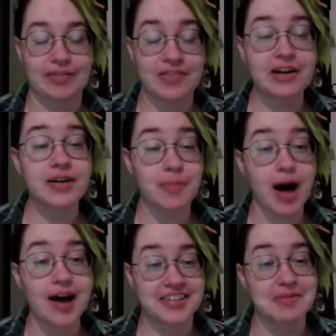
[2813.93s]
Very
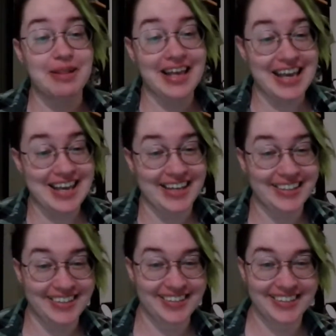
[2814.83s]
possibly.
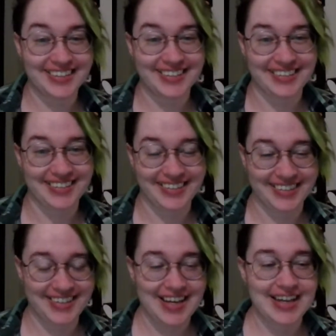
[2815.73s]

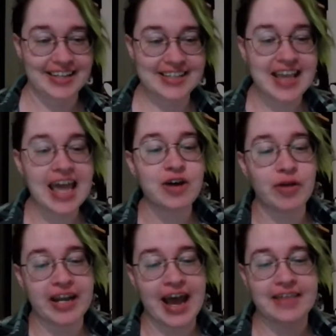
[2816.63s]
Because
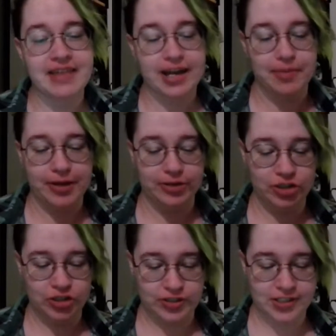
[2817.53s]
Éowyn had that a
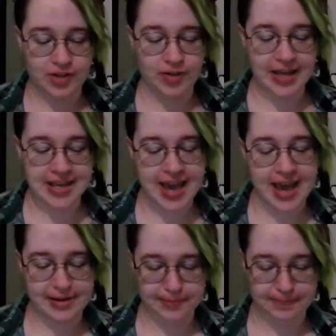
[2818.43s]
bunch. So, like,
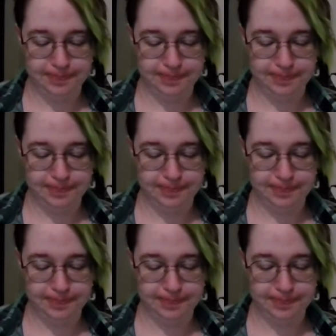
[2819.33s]
yeah.